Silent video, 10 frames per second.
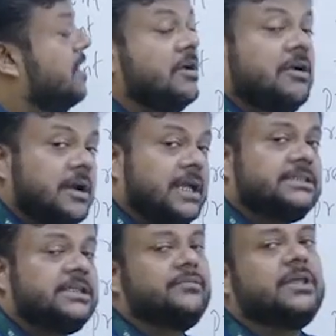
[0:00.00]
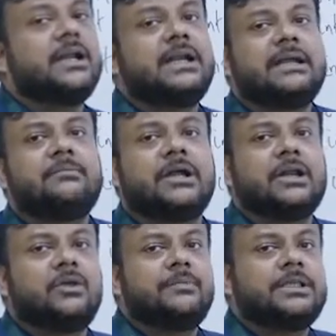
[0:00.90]
Rest of the unnamed
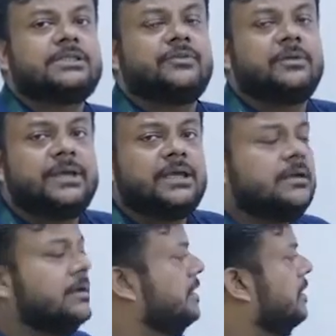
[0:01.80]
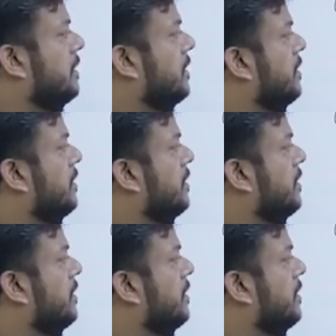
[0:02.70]
arguments will be